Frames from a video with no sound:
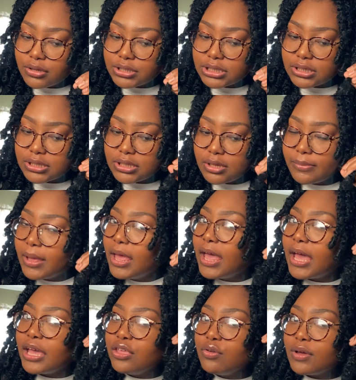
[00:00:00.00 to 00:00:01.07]
to them.
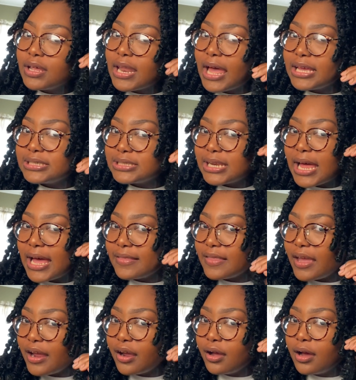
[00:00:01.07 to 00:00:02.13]
And you can like slide the
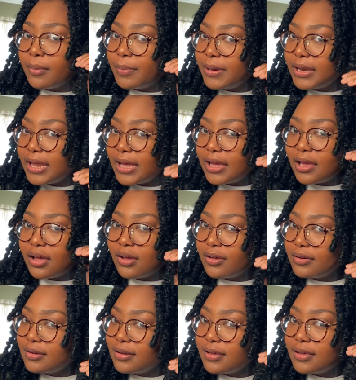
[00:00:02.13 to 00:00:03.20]
hair up and
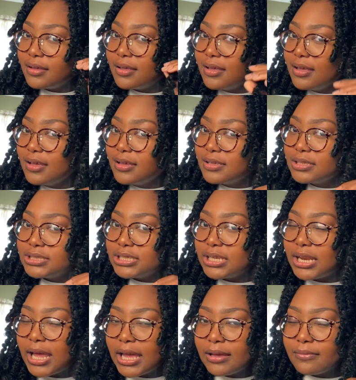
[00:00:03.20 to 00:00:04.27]
down to
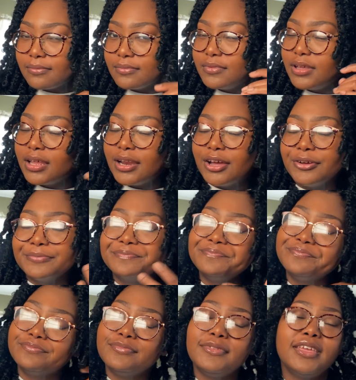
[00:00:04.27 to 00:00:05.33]
like, you know,
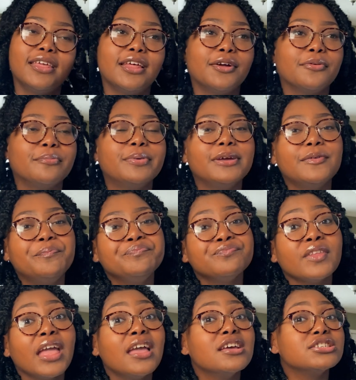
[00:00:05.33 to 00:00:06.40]
yeah. But
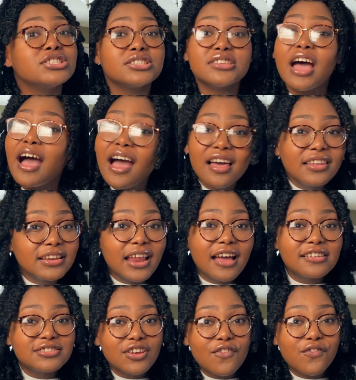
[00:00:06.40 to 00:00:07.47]
all in
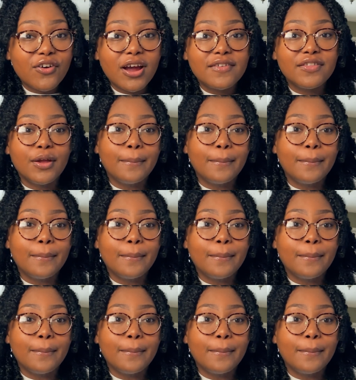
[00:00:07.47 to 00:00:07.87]
all, so far, they're